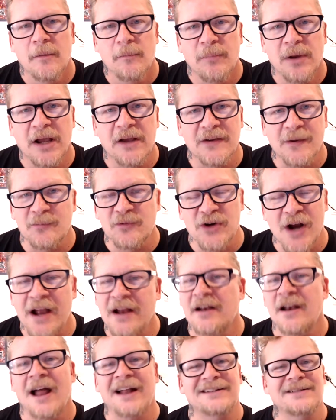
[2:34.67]
Because I'm
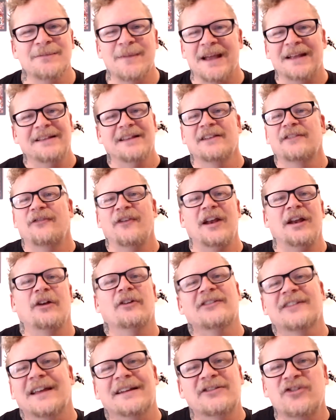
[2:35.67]
trying not to make these
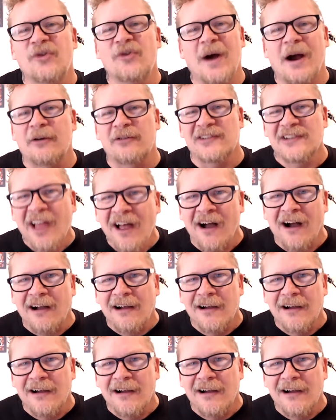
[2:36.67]
videos like two hours long.